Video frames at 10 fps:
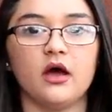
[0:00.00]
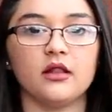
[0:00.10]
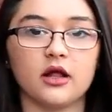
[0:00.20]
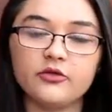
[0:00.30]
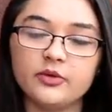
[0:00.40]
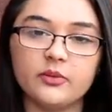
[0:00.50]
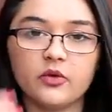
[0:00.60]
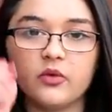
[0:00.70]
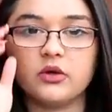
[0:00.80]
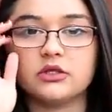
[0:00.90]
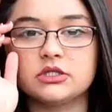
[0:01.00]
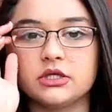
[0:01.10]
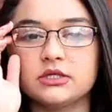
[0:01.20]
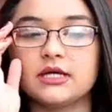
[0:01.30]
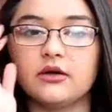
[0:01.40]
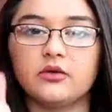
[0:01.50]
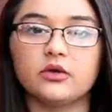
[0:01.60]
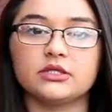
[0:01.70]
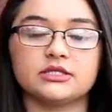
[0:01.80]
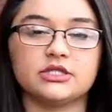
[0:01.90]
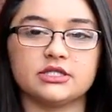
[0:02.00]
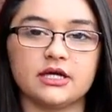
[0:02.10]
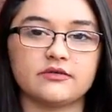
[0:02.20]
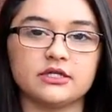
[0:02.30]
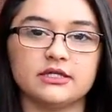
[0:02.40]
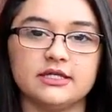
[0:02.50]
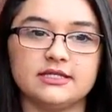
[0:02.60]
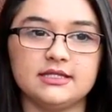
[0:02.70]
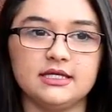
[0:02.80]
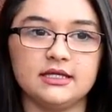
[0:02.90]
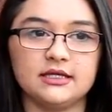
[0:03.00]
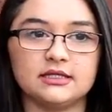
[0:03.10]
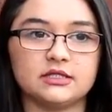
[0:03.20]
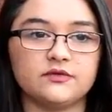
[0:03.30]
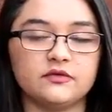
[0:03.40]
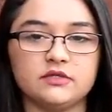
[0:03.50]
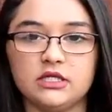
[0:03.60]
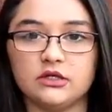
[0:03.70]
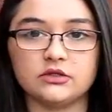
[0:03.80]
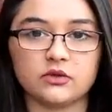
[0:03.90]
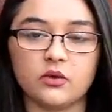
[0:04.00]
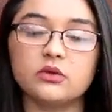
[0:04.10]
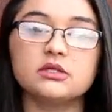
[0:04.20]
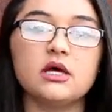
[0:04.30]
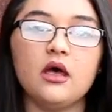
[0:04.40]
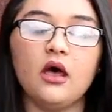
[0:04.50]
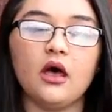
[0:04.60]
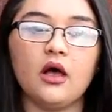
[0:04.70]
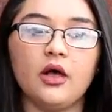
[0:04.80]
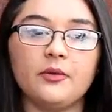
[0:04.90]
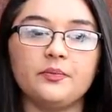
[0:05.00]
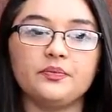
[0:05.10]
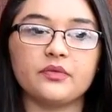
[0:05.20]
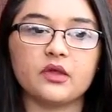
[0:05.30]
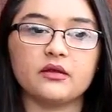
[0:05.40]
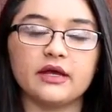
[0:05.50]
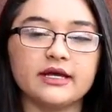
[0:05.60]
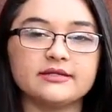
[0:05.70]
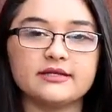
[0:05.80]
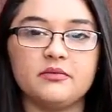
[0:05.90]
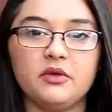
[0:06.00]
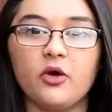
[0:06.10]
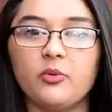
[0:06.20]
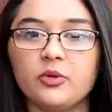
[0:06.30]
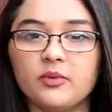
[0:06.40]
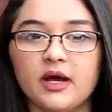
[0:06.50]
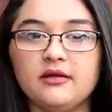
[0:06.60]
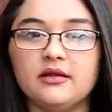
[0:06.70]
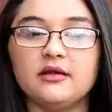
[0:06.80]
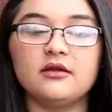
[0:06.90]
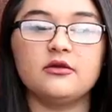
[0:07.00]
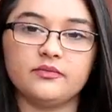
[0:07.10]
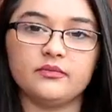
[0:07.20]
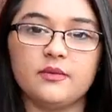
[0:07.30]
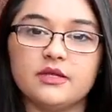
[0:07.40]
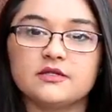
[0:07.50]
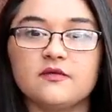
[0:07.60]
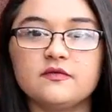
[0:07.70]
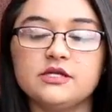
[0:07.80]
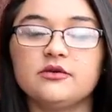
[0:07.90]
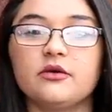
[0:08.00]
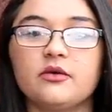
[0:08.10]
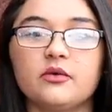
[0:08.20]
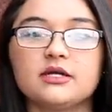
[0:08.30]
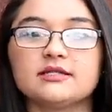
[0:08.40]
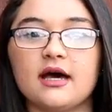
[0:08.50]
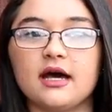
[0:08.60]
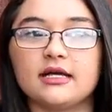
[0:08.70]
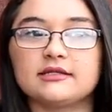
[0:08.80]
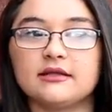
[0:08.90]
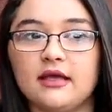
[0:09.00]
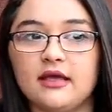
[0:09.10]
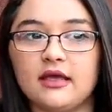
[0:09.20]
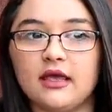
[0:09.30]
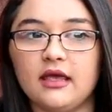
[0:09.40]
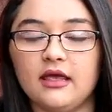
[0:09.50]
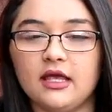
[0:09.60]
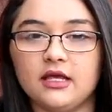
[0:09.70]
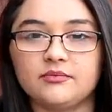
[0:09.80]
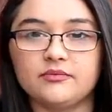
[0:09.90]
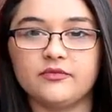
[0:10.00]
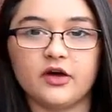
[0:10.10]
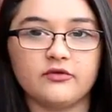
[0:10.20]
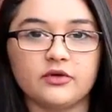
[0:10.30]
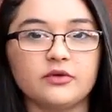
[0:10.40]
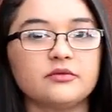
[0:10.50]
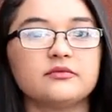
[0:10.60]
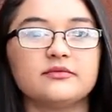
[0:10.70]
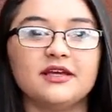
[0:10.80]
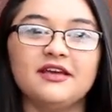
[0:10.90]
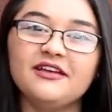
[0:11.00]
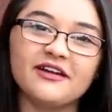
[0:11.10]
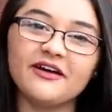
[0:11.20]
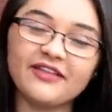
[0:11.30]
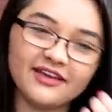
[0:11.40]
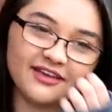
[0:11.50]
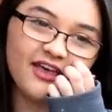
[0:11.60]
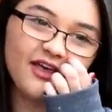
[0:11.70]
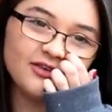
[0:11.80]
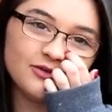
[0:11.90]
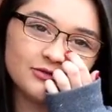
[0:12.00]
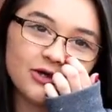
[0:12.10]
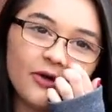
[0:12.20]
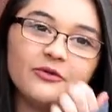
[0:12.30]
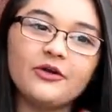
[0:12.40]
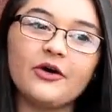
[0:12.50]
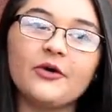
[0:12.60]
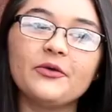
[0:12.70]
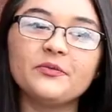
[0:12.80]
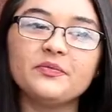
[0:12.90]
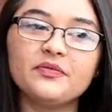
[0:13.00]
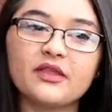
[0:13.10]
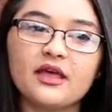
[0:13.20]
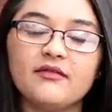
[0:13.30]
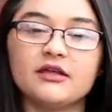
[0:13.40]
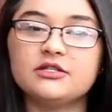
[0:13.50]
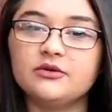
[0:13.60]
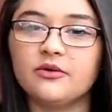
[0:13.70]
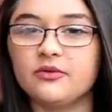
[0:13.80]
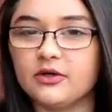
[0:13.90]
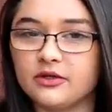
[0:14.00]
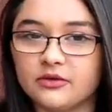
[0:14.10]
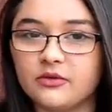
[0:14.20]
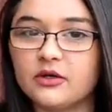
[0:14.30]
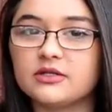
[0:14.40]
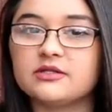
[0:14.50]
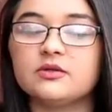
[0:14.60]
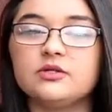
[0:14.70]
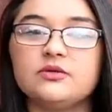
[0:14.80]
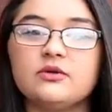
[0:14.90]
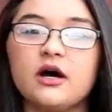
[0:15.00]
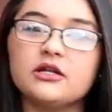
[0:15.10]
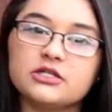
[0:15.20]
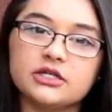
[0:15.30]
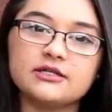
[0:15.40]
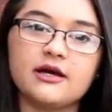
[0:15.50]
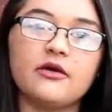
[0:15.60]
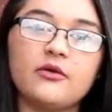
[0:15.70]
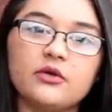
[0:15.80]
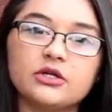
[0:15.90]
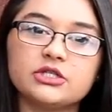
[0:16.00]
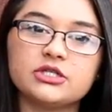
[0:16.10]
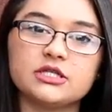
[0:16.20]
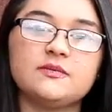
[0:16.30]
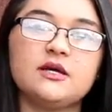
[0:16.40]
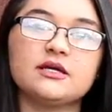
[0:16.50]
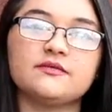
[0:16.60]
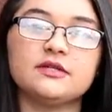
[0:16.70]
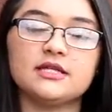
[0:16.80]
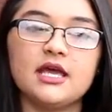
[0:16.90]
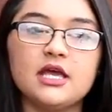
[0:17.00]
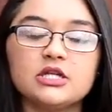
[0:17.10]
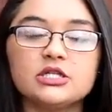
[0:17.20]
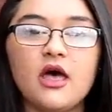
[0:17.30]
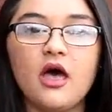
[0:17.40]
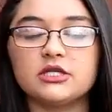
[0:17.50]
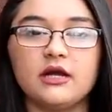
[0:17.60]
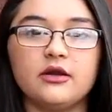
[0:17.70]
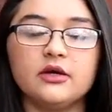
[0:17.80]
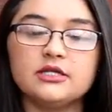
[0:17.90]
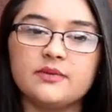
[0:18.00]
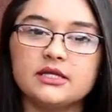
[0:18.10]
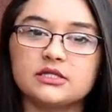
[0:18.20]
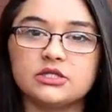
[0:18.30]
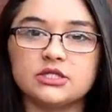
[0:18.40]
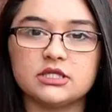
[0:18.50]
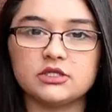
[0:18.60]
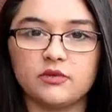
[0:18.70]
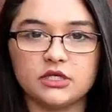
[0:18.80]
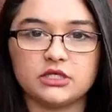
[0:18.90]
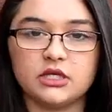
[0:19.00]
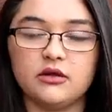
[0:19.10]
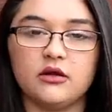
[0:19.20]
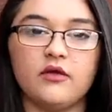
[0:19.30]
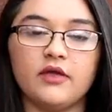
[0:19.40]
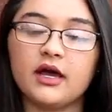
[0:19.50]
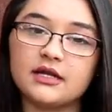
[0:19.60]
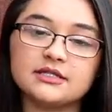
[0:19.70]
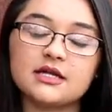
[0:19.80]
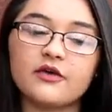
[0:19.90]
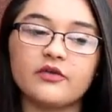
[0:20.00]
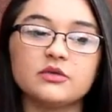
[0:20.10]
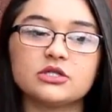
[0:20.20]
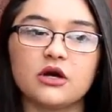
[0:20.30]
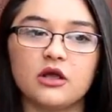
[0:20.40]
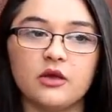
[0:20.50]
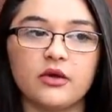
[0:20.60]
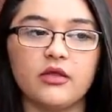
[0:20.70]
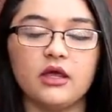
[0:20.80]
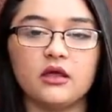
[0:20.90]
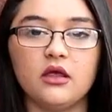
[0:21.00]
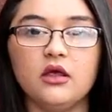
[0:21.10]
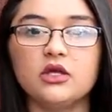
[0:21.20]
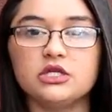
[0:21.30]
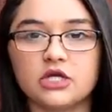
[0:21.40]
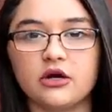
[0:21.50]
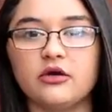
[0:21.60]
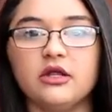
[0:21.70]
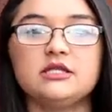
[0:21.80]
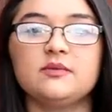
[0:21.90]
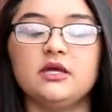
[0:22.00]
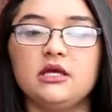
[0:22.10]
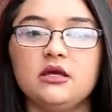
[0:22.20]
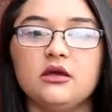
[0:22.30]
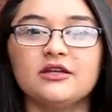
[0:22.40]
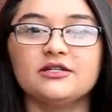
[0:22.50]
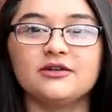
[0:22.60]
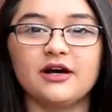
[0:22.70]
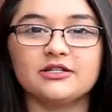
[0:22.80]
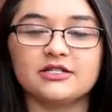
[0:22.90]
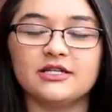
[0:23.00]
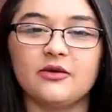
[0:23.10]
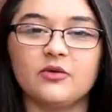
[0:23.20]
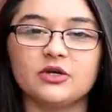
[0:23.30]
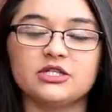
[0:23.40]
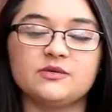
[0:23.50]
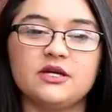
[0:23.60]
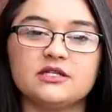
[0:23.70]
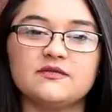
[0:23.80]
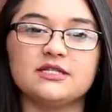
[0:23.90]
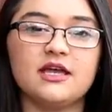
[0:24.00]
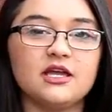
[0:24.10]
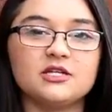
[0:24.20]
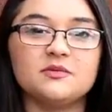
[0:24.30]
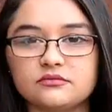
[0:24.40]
A lot of people will turn down a horse just after they see that it's 15 years old. Like I said, be open-minded. Maybe this 15-year-old horse acts like a 5-year-old. You know, like you don't know unless you go and look at the horse. So do not turn down a horse just because of its age. I know it depends on your situation and all of that kind of stuff. I'm just talking about like generally speaking. Do not turn down a horse just because of its age.